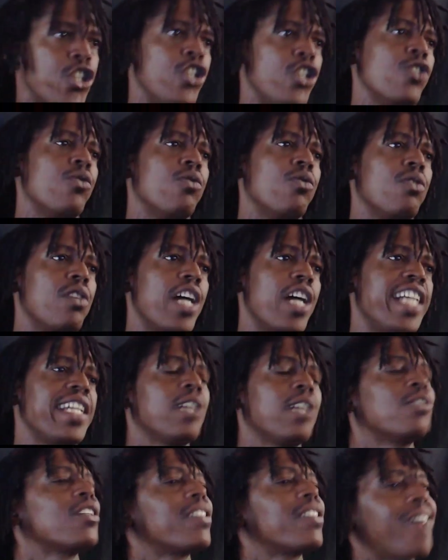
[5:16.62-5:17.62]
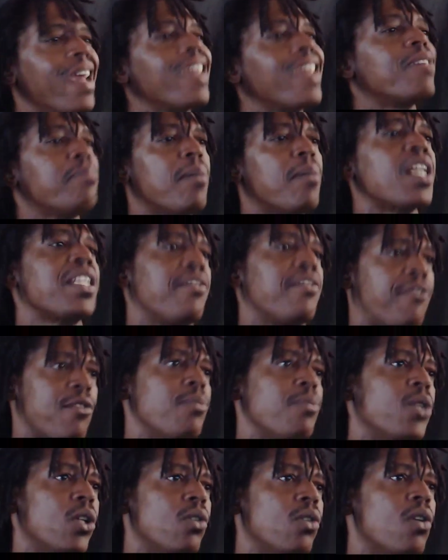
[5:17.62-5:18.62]
you, and they're going to take money
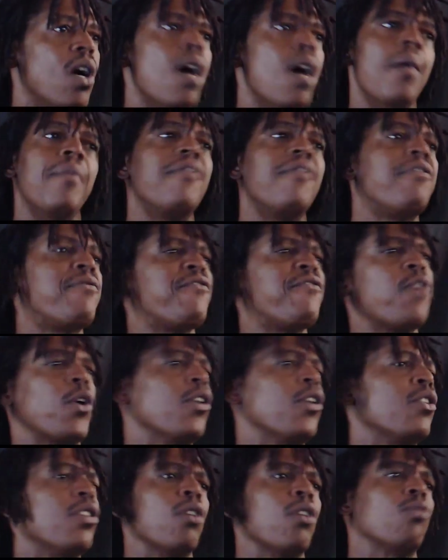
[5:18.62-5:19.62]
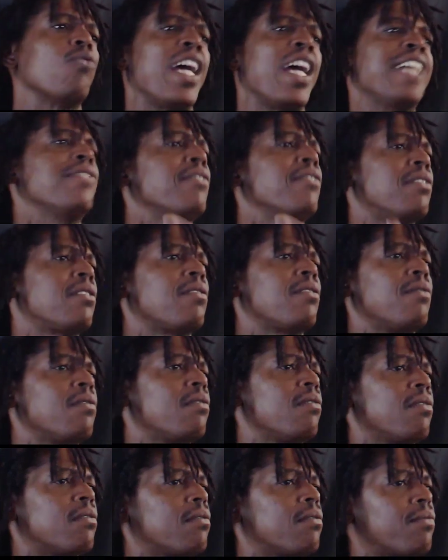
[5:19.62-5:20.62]
from you for the right
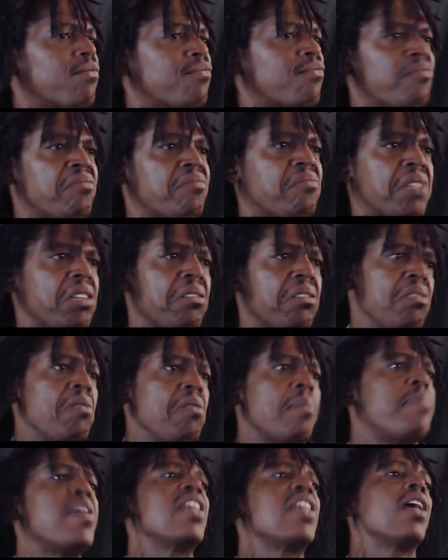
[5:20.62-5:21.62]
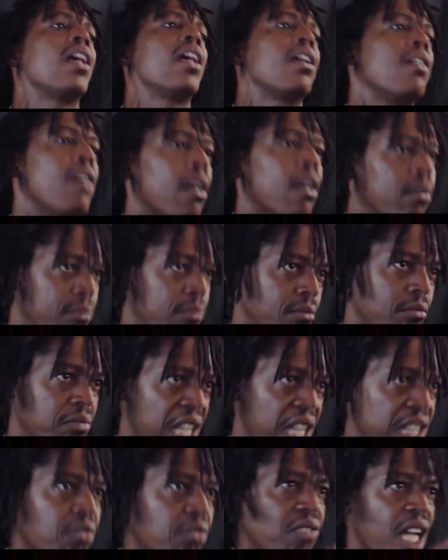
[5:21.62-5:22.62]
to your being here.
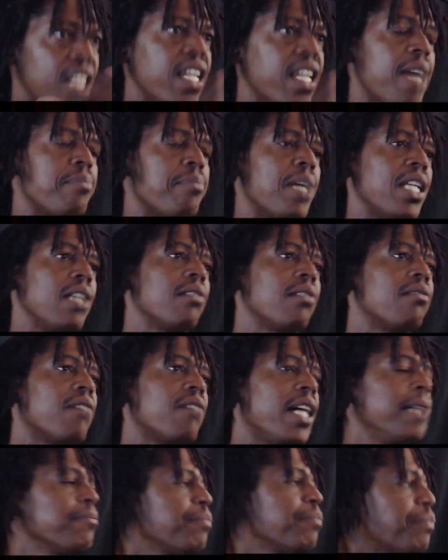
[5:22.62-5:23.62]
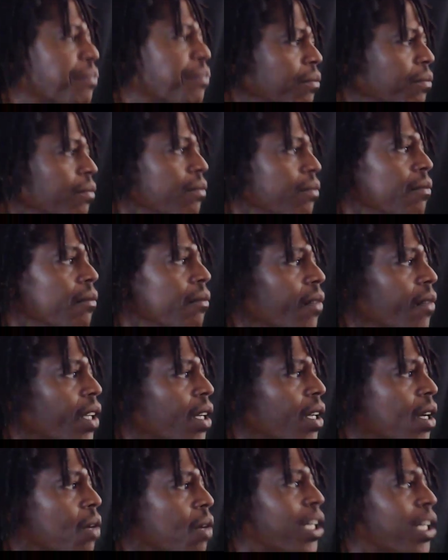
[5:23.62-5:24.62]
They're going to take that money, right?
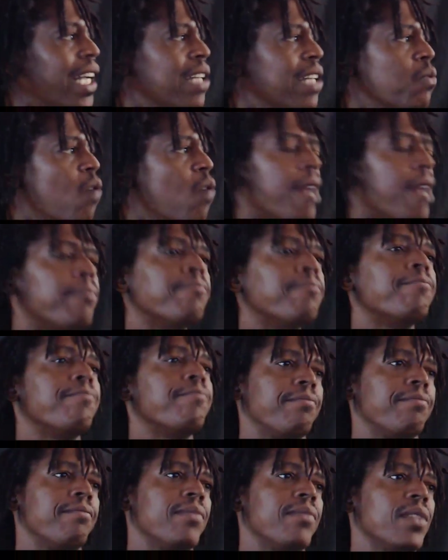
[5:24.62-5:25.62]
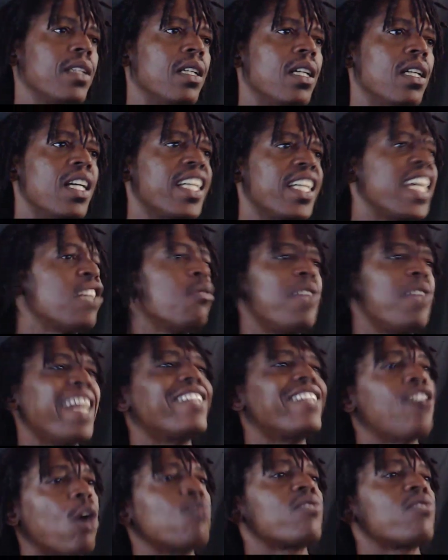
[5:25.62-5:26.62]
Well, guess what? Guess who they
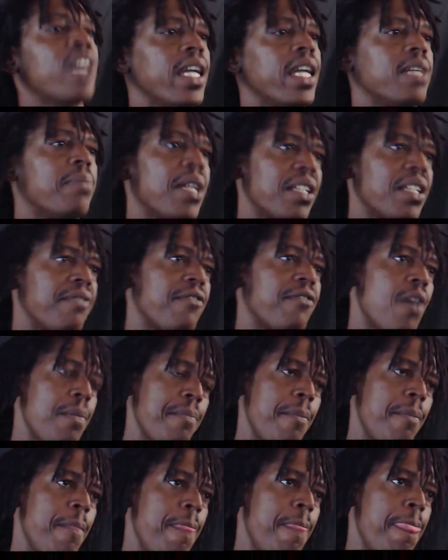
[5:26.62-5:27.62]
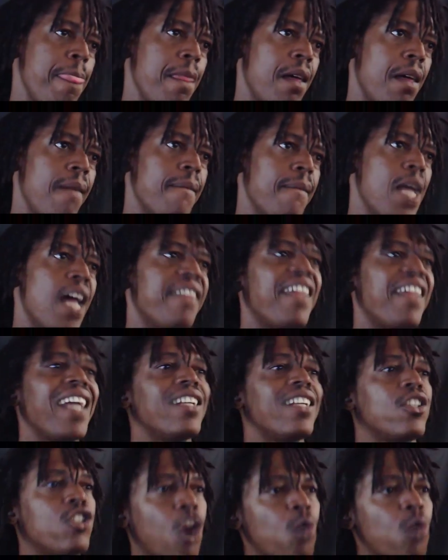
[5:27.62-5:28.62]
don't take money from? They
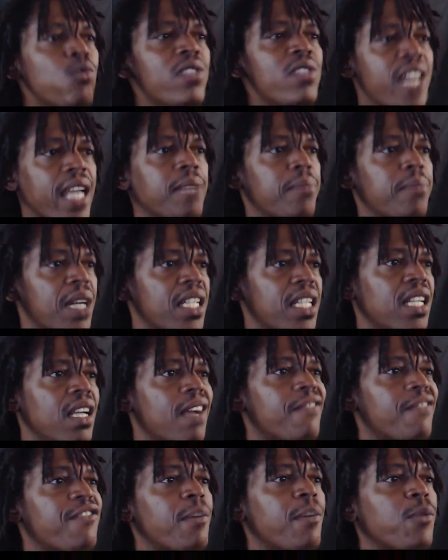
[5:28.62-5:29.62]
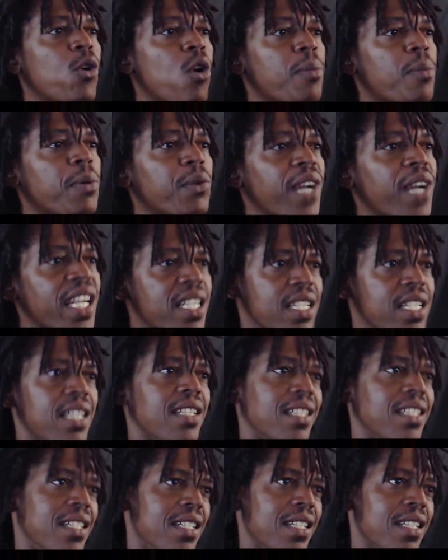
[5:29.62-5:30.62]
don't take money from
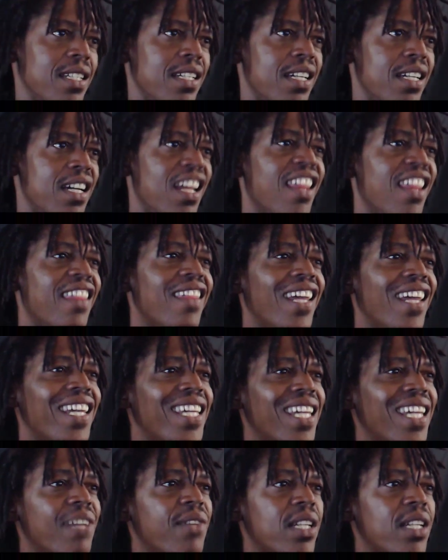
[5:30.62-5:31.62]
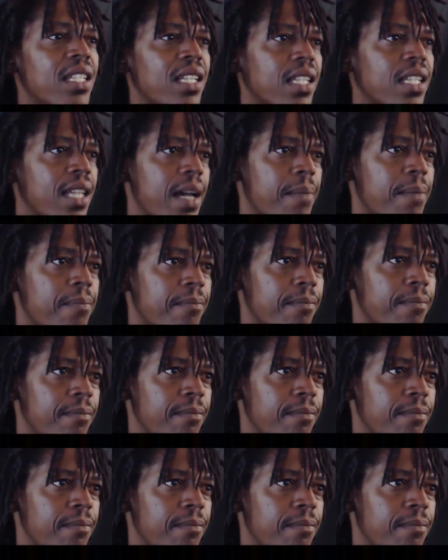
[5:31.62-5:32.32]
corporations. They give it to them.